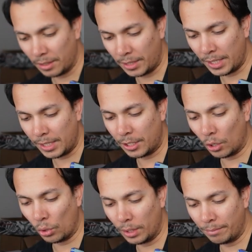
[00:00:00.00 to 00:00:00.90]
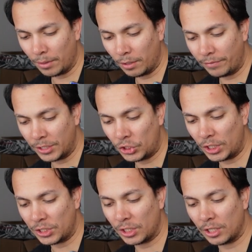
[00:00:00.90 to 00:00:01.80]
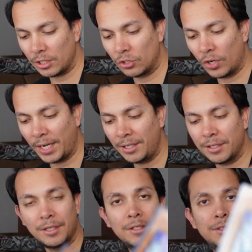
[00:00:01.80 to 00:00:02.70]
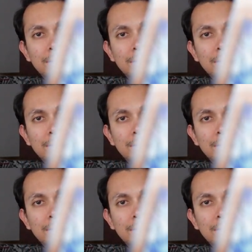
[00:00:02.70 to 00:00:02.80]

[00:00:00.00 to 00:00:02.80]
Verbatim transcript: The Golem of the Just Grinder,